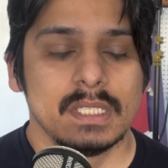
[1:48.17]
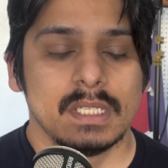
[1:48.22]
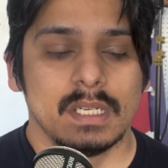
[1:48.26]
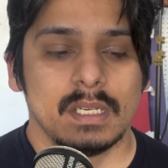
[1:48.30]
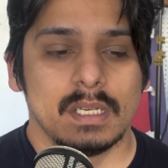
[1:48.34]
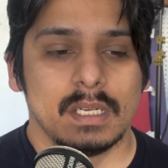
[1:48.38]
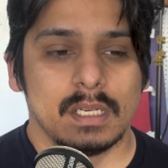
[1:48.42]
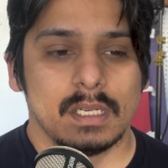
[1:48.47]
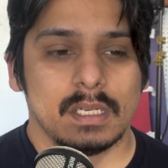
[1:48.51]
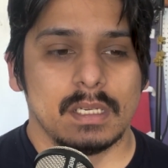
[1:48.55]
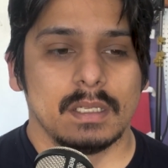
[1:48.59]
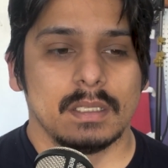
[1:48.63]

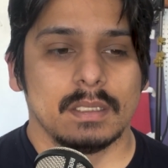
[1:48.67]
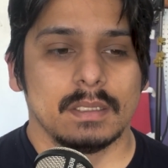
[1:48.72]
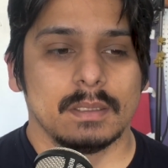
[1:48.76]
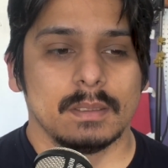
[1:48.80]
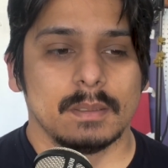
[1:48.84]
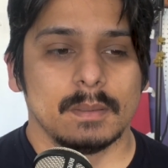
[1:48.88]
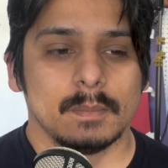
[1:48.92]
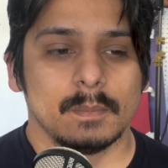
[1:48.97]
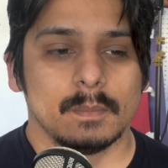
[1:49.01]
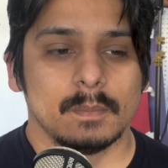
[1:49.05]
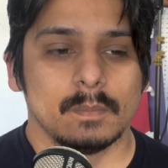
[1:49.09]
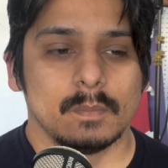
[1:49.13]

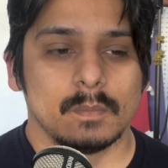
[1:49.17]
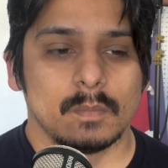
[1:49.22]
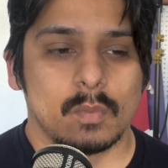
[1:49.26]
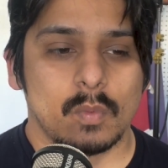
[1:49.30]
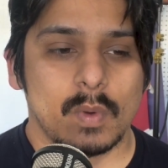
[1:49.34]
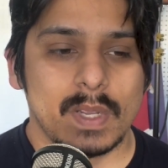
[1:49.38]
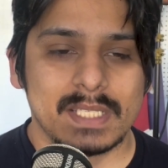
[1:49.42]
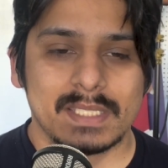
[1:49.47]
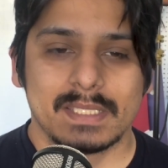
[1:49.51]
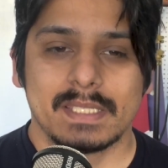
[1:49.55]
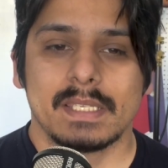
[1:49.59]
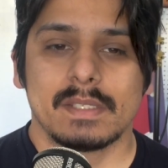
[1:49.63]

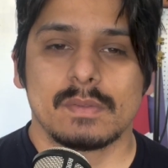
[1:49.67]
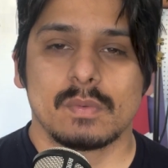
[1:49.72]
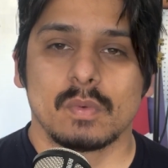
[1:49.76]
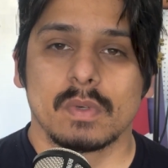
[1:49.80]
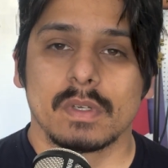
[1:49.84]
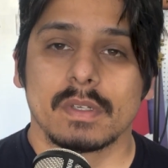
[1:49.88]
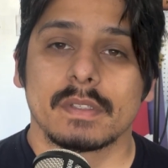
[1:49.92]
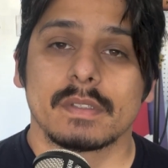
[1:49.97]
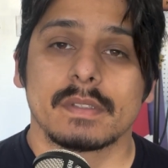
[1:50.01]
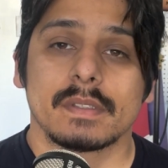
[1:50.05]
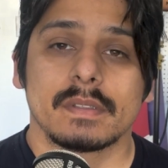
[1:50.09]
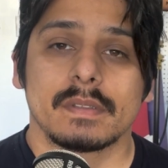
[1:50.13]
Wednesdays
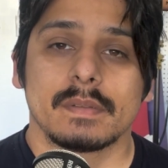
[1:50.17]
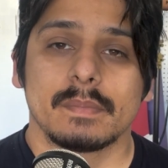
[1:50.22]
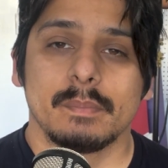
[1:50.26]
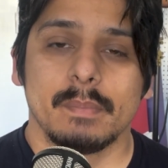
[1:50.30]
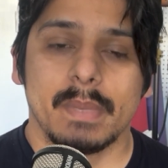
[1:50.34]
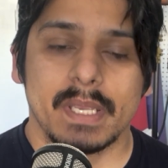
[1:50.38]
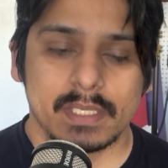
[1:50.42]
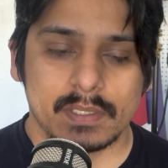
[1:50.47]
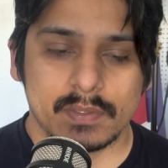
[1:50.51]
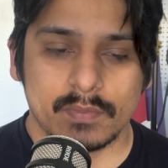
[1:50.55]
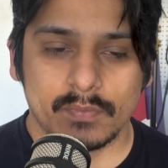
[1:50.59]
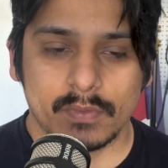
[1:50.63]
works
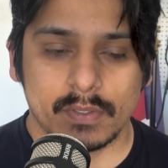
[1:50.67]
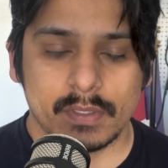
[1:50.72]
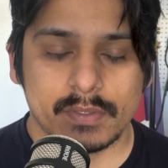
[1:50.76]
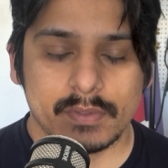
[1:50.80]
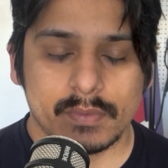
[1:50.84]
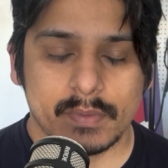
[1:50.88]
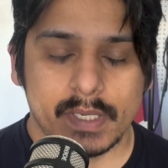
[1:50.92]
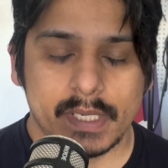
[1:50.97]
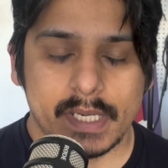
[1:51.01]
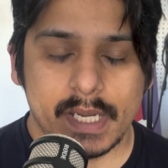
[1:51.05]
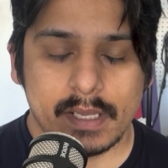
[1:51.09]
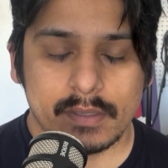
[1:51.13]
best for us
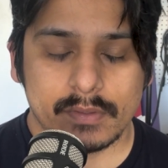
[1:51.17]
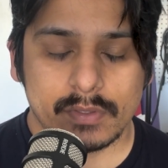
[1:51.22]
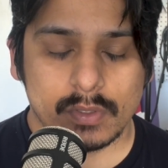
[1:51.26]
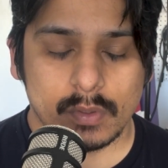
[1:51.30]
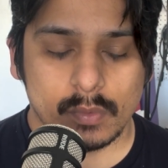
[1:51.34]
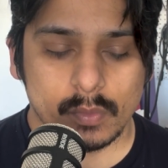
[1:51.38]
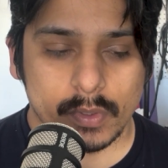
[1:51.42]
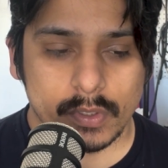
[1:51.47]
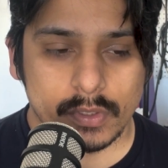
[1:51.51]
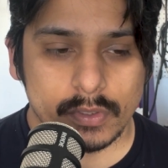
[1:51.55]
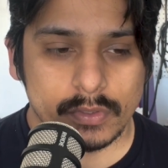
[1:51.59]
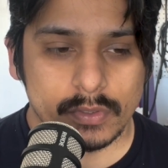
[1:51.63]
right now. So
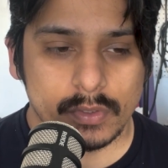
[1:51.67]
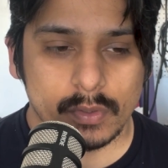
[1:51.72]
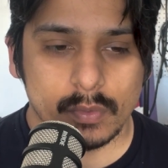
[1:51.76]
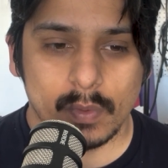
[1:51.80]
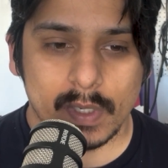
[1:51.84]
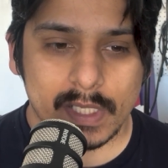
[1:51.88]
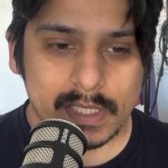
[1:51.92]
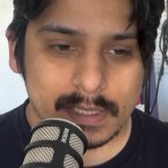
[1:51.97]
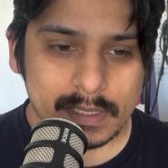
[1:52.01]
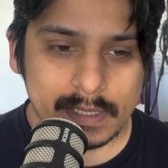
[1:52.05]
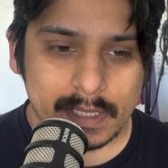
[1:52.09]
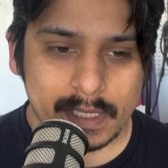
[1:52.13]
we're going to do
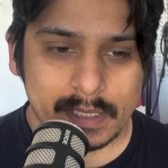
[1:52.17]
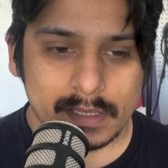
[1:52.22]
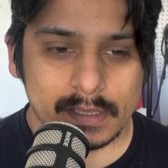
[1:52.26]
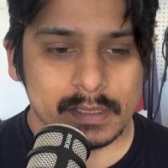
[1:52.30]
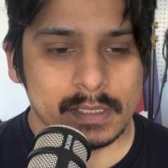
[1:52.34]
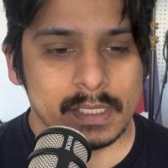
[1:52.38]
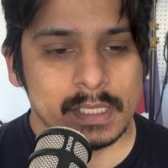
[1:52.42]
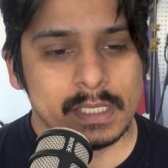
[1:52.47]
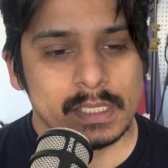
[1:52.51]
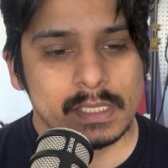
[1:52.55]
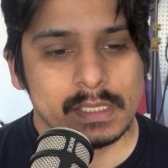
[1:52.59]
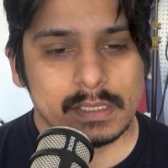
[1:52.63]
Wednesdays,
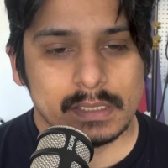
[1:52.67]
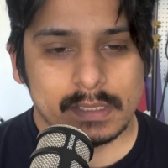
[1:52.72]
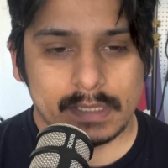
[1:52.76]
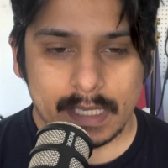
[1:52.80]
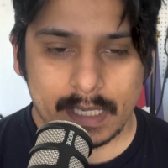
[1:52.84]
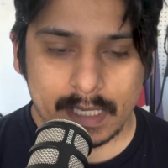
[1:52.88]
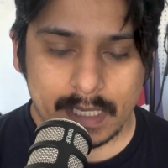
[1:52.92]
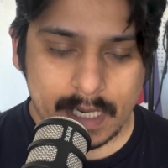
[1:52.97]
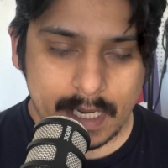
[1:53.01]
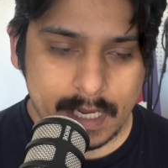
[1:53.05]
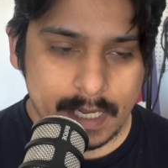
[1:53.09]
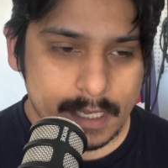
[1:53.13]

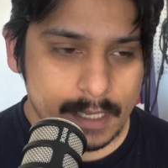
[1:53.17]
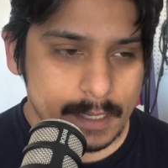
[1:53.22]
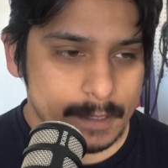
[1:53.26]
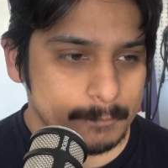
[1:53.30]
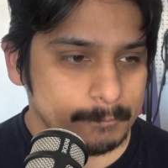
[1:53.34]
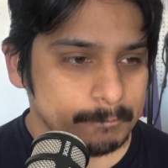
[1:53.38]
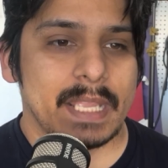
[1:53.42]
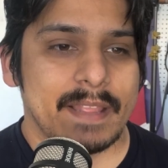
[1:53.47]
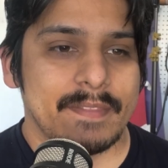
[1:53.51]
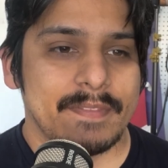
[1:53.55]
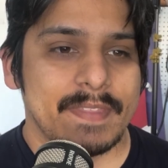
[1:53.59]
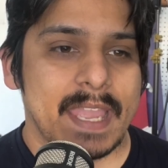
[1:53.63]
10
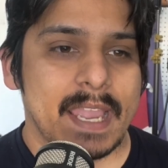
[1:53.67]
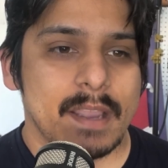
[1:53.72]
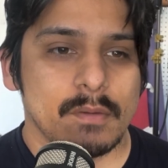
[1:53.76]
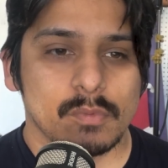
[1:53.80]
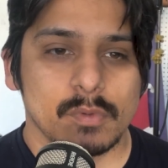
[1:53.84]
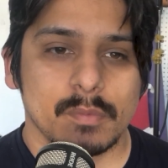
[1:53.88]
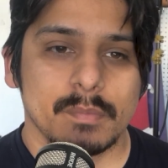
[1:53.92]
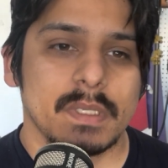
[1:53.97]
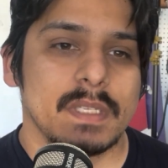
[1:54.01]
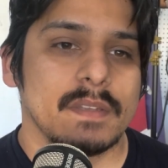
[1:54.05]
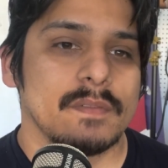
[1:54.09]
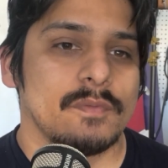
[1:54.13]
a.m., and that
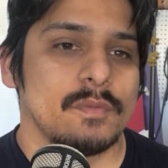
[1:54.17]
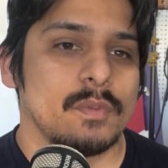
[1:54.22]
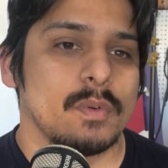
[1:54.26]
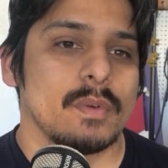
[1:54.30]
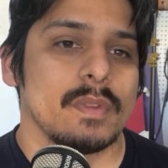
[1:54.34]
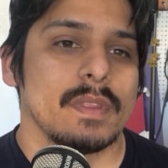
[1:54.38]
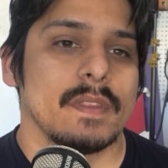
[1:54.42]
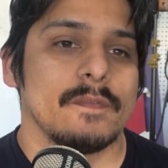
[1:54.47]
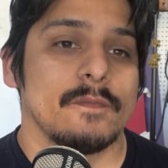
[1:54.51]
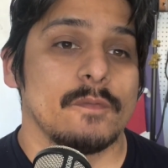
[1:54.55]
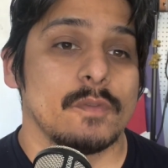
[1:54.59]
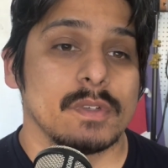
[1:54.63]
will be for
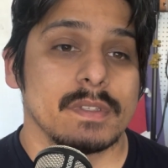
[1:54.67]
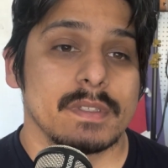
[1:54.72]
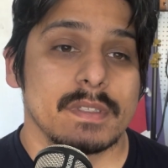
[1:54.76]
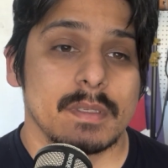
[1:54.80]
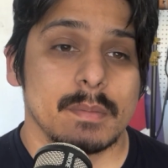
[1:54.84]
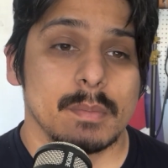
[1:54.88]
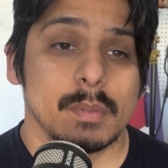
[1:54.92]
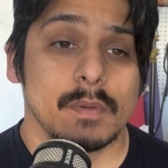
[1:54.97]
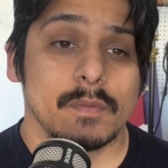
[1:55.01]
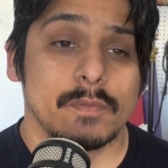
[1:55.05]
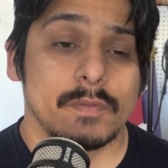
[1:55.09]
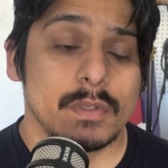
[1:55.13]
the
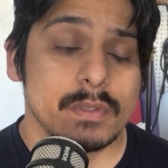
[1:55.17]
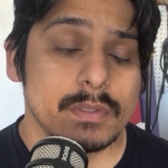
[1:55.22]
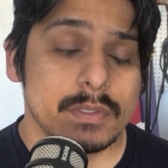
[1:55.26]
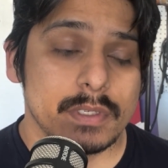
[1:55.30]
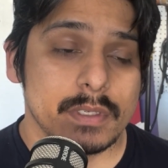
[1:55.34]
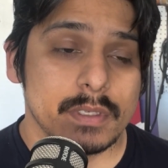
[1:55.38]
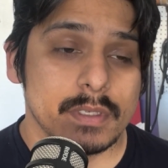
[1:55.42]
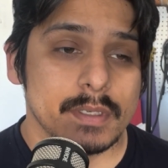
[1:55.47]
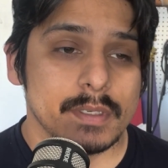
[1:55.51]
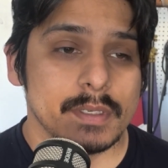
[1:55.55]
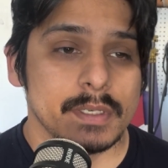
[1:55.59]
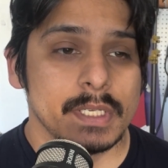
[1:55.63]
foreseeable
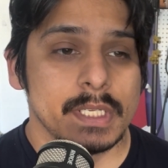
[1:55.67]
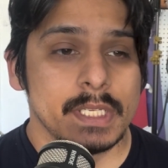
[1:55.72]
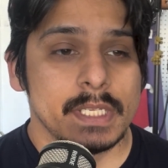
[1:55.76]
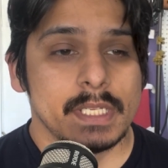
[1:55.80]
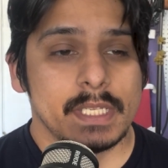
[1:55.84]
future.